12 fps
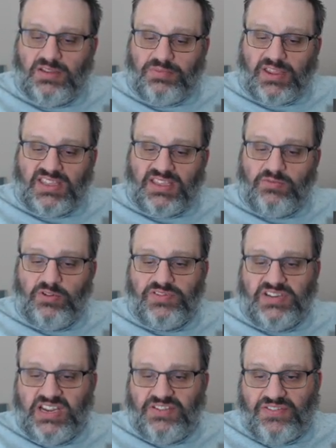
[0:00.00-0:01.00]
Played the move
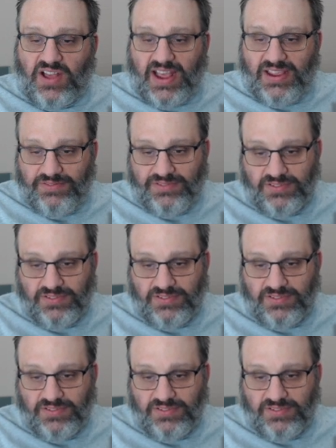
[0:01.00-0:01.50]
d5,